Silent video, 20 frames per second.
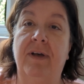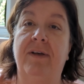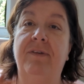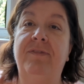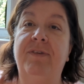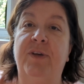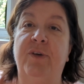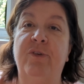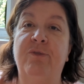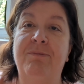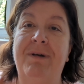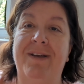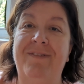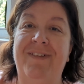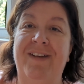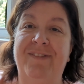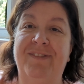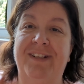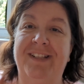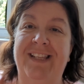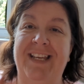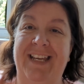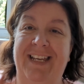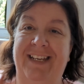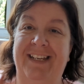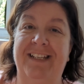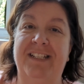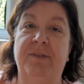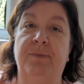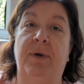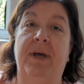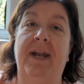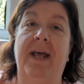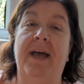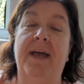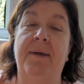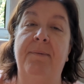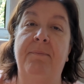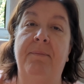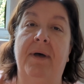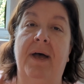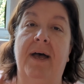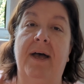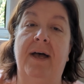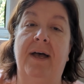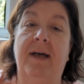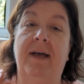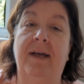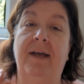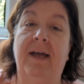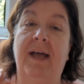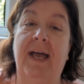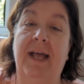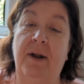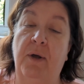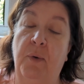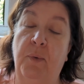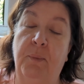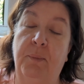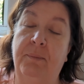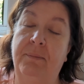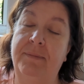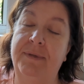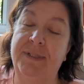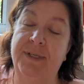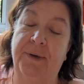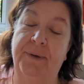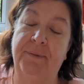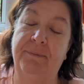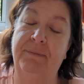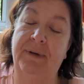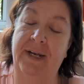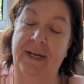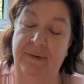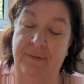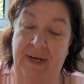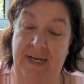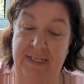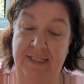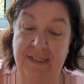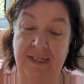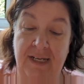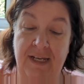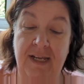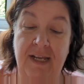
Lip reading: a few of my favorite things when I'm at home. So anyways,